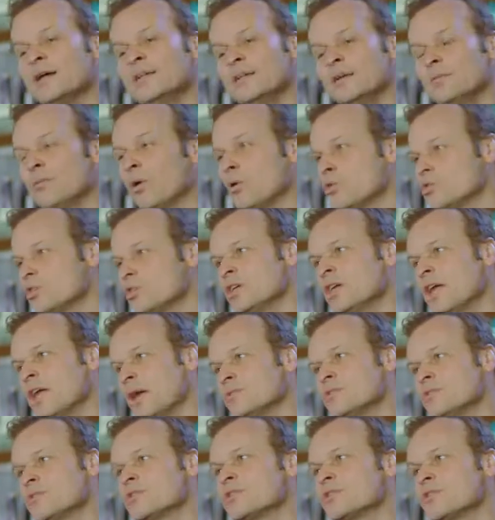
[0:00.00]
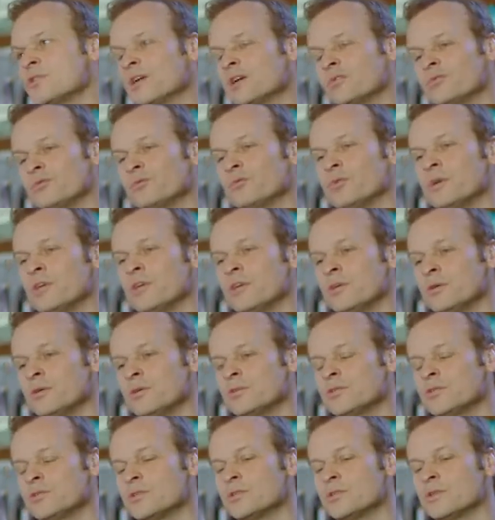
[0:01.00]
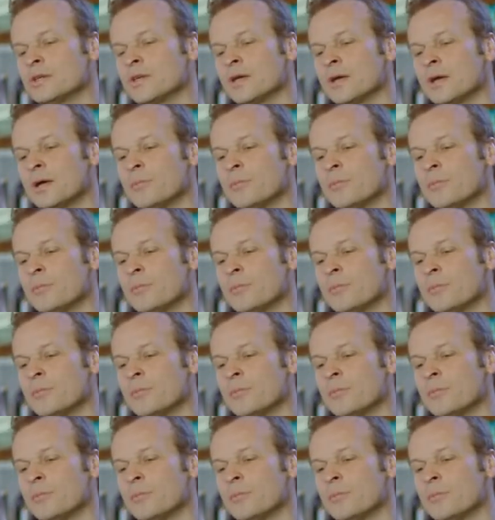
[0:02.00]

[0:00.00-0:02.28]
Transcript: the motion capture stuff, we used uh,